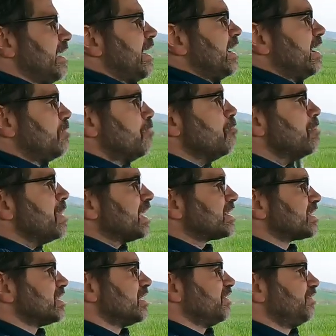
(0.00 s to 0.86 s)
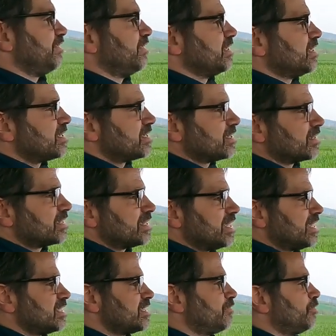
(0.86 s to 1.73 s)
a massive
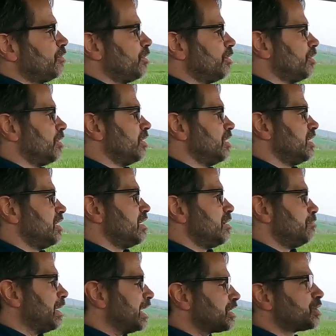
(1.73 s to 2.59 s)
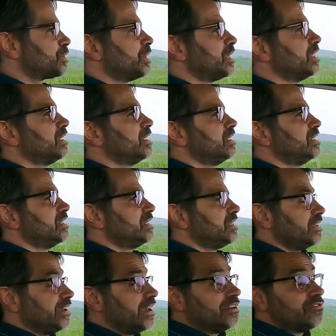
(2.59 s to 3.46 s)
success for Matra
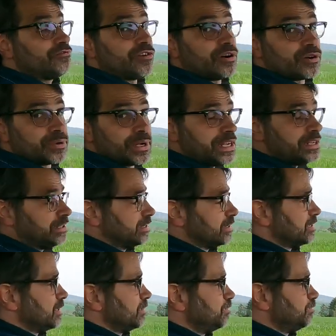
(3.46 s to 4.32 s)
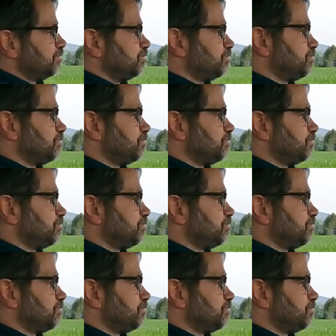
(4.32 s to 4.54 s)
and for Renault.